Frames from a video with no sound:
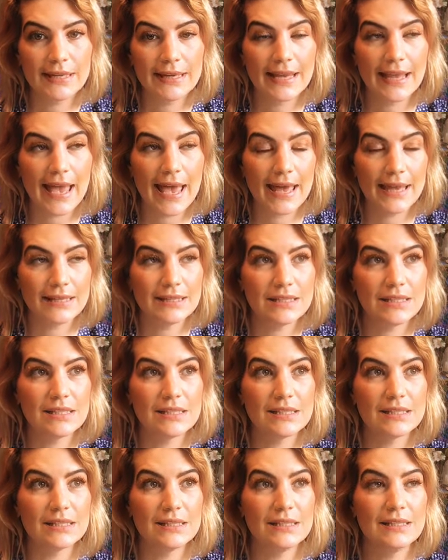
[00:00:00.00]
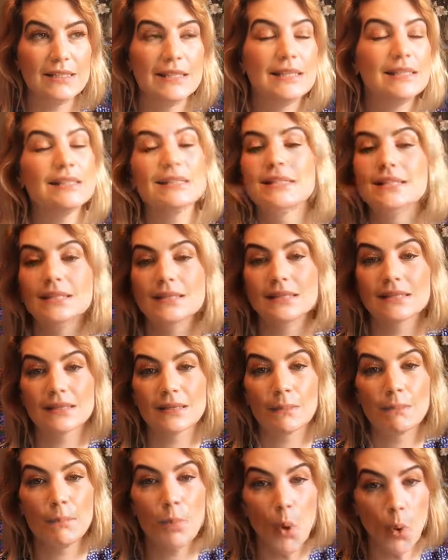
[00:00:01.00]
can needs to
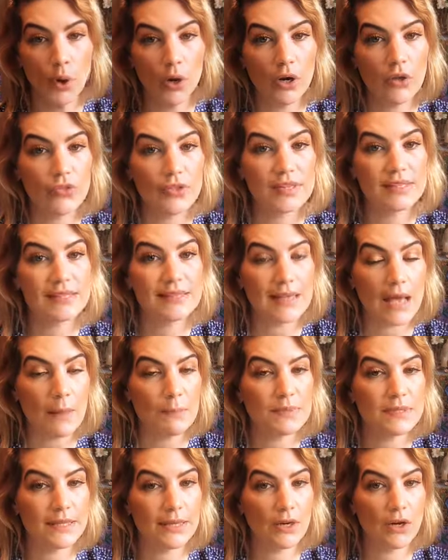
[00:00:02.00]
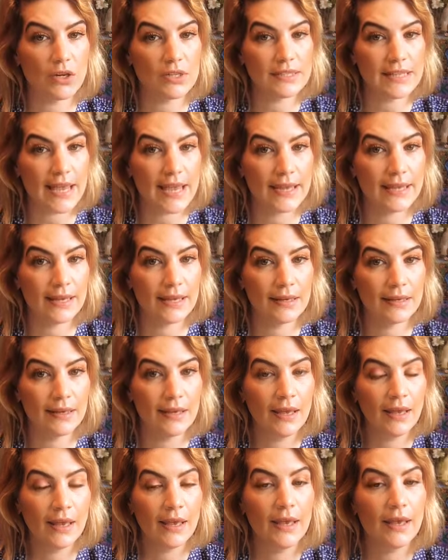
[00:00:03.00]
support the steps that are
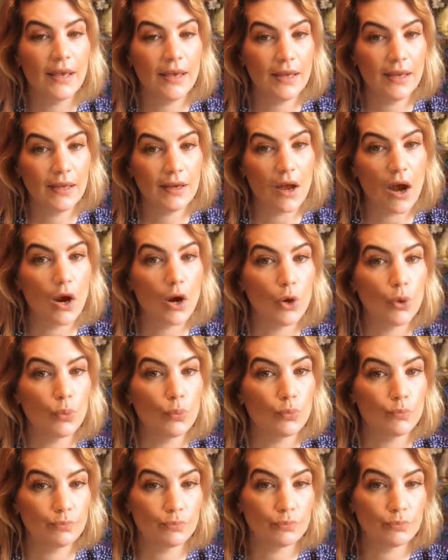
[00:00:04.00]
taken in our